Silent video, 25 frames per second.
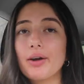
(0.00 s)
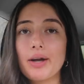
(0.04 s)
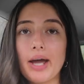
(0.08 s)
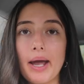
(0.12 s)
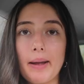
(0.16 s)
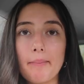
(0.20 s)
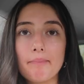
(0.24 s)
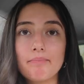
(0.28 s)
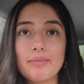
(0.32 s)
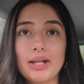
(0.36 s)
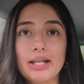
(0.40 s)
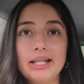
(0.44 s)

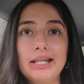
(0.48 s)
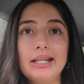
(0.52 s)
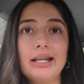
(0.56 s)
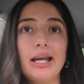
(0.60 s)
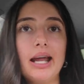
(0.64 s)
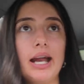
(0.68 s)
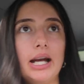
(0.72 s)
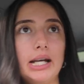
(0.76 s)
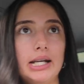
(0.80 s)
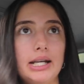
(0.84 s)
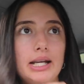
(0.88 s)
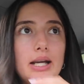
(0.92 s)
Okay, I need to
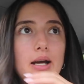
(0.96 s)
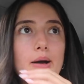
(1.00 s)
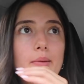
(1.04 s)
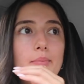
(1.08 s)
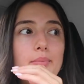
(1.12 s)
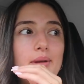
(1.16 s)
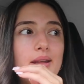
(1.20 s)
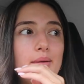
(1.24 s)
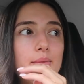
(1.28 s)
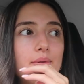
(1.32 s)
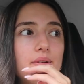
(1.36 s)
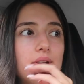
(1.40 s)
get out of here.
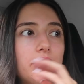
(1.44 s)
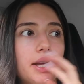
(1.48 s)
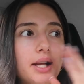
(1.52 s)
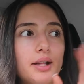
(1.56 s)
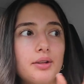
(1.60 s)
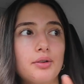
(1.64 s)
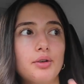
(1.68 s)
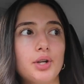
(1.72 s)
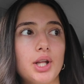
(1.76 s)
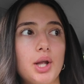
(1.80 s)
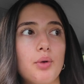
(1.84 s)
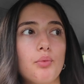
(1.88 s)
People are like
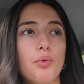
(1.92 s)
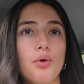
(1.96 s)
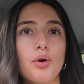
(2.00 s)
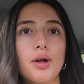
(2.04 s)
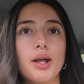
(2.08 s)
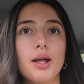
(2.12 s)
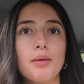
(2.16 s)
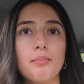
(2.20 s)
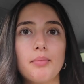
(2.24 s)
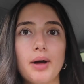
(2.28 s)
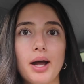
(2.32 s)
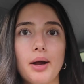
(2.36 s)
literally
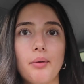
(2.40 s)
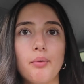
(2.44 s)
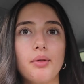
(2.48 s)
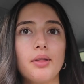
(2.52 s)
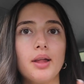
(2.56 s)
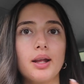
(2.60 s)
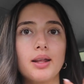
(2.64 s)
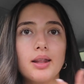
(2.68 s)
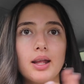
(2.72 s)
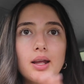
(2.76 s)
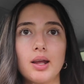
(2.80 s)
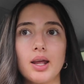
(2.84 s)
walking by with
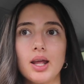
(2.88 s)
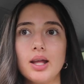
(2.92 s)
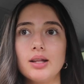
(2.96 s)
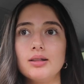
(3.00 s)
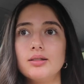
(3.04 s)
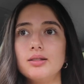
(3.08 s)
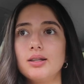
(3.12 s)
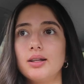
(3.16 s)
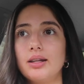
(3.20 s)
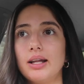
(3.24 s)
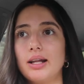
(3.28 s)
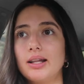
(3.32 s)
like their
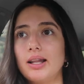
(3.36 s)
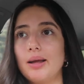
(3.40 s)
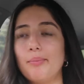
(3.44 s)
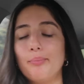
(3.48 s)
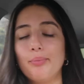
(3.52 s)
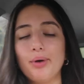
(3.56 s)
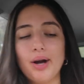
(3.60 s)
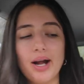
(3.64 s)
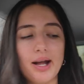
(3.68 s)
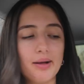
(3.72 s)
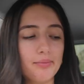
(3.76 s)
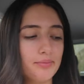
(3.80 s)
kids and like their
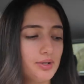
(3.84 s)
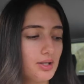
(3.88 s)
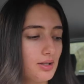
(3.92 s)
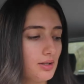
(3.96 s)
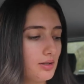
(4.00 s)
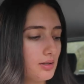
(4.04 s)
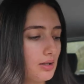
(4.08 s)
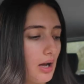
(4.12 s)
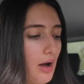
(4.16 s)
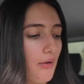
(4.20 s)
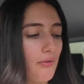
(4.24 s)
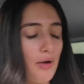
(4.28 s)
prams and
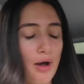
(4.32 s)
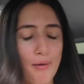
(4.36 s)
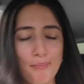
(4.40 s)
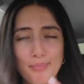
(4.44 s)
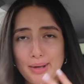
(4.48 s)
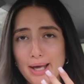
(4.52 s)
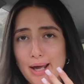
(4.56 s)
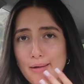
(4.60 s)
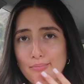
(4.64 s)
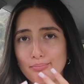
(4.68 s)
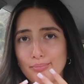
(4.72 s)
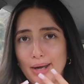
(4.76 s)
stuff. I'm a
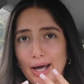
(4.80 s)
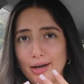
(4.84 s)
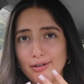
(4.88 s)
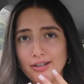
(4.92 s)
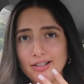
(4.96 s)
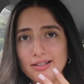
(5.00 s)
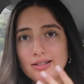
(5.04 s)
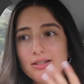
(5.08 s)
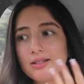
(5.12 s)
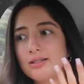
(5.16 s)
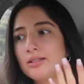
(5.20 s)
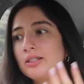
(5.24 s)
bit
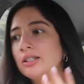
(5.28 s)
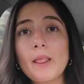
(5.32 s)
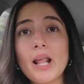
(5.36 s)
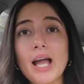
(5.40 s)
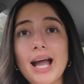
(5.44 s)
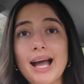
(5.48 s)
embarrassed.